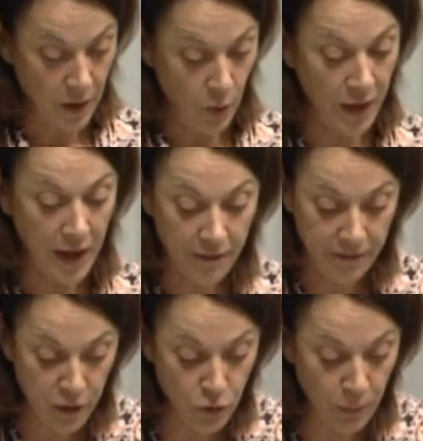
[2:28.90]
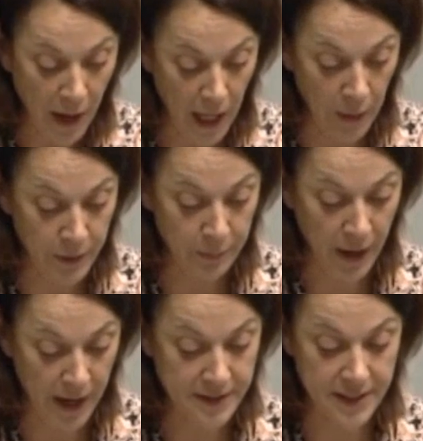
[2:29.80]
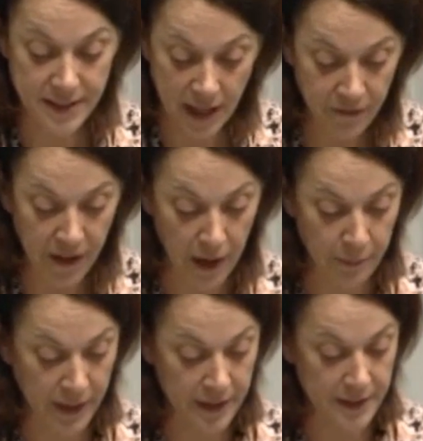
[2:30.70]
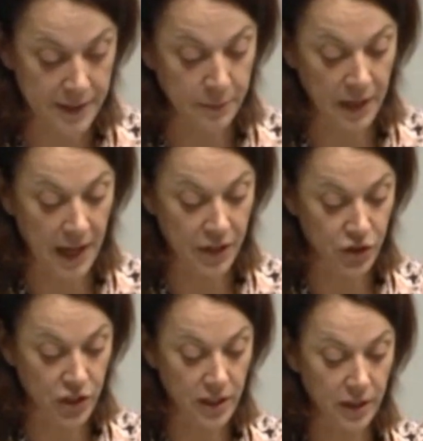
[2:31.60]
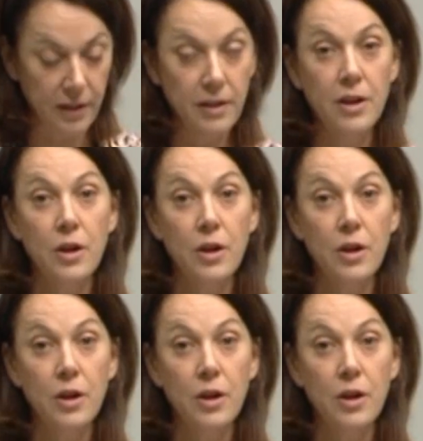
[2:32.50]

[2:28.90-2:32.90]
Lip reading: When our federal parliament passed the safeguard mechanism last year,